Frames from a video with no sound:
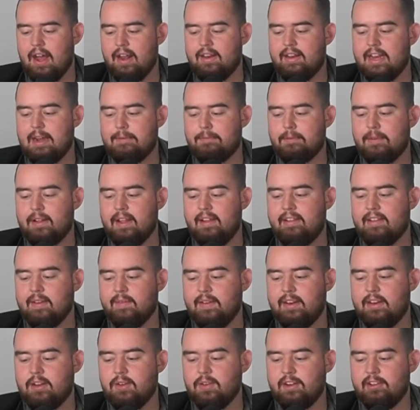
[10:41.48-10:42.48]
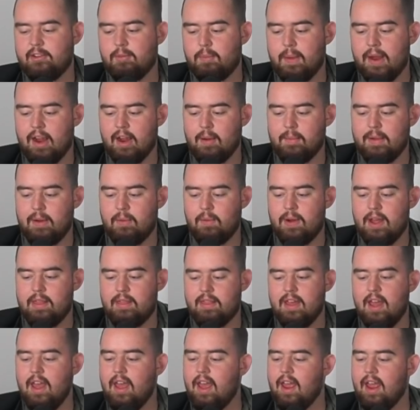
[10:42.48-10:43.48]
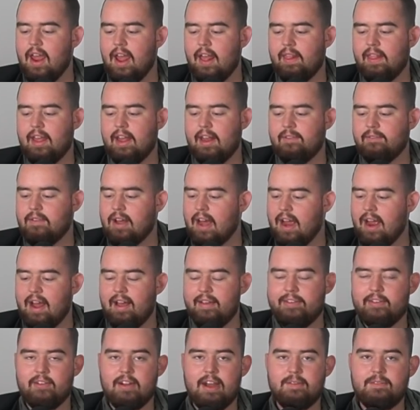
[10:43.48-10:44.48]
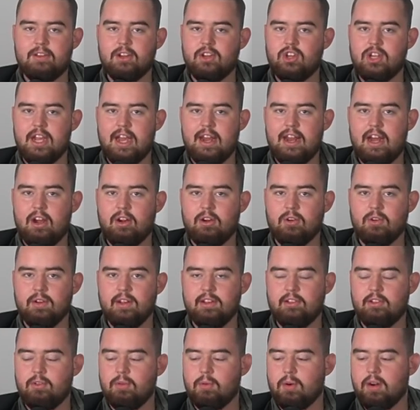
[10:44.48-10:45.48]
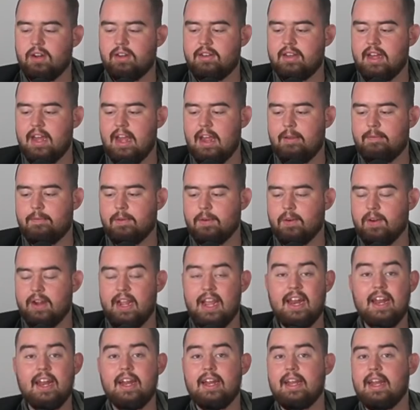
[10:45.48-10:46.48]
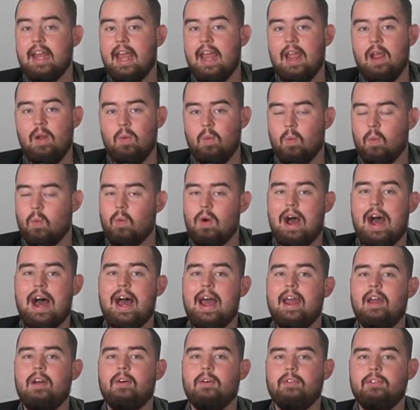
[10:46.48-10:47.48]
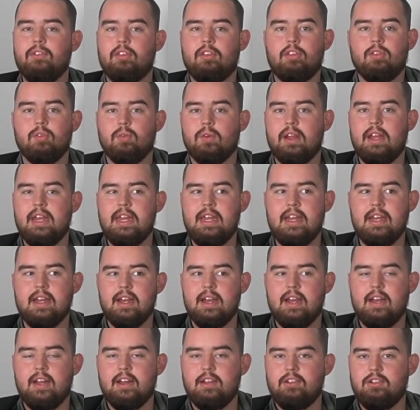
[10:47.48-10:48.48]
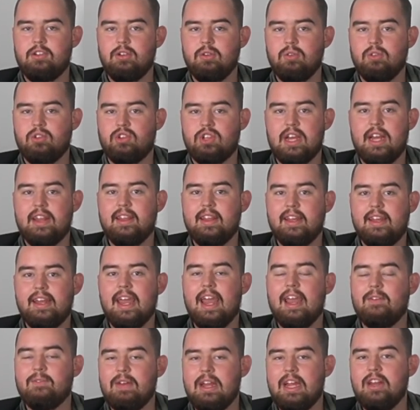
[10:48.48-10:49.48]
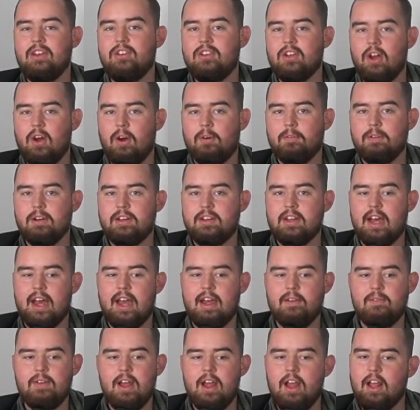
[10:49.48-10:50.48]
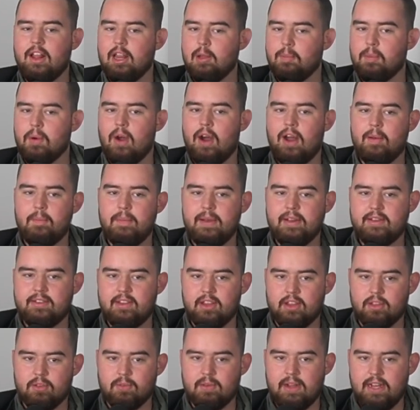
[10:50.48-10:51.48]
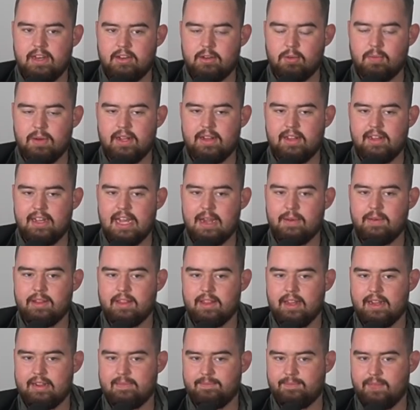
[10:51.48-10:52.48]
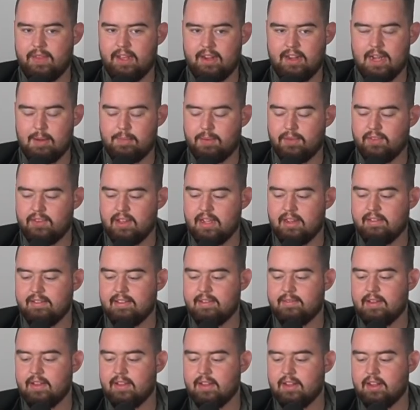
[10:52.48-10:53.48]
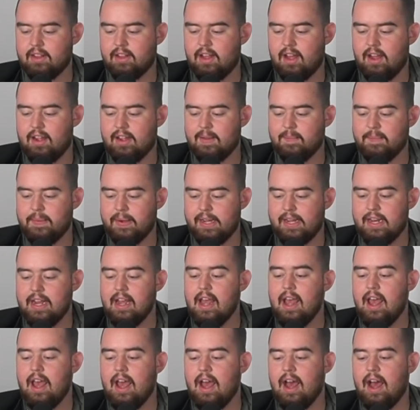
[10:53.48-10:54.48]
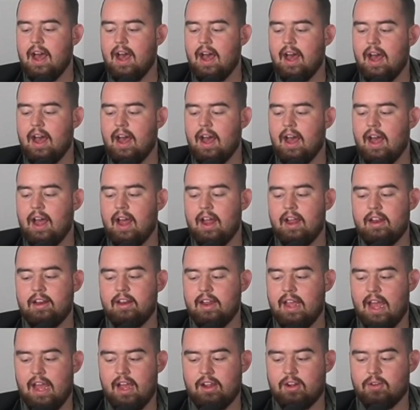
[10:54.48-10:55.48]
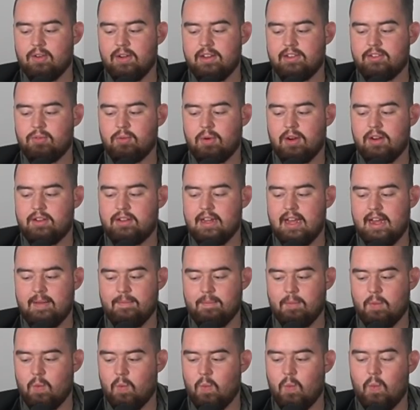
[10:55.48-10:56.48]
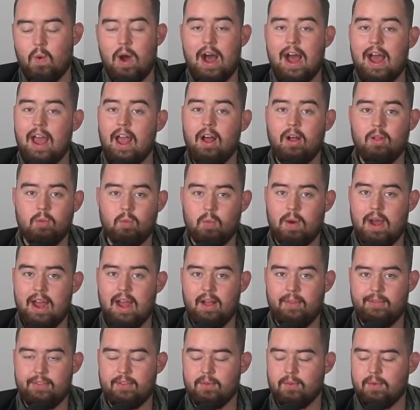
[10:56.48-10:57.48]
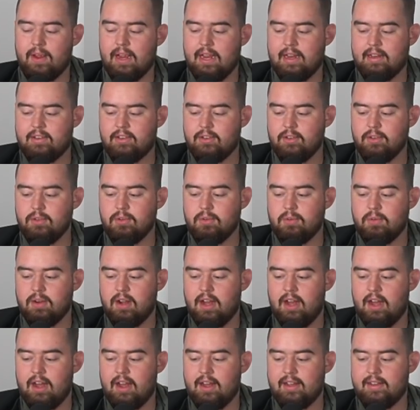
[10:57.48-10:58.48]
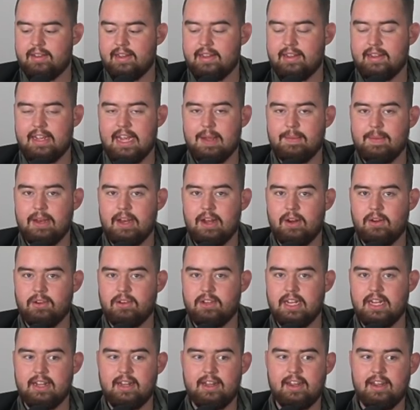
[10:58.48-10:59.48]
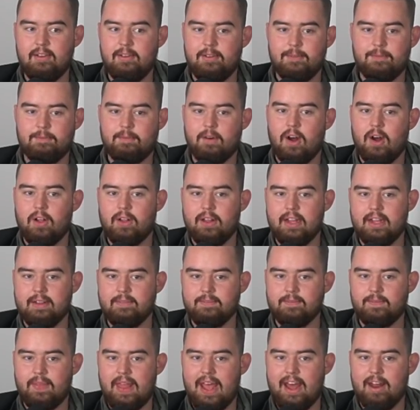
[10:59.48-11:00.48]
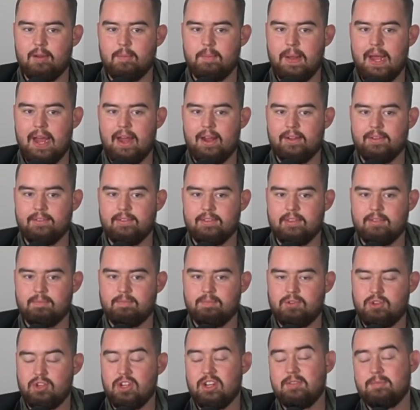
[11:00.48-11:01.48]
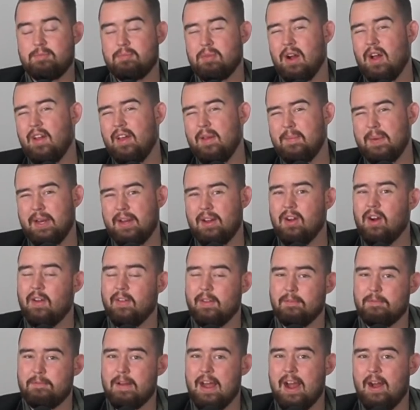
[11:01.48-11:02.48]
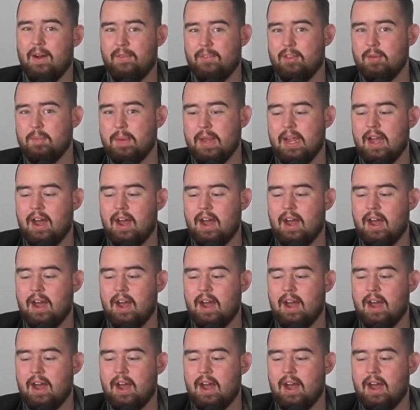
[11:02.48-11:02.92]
definitely something to experiment with. And then I also have to shout out Chris Duarte for hitting a wild three to send the game into overtime. LeBron missed a three to win the game with like a couple seconds left on the clock, but yeah, Chris Duarte, wild three to send the game into OT. Like, he was falling out of bounds. Should have probably been called a foul, to be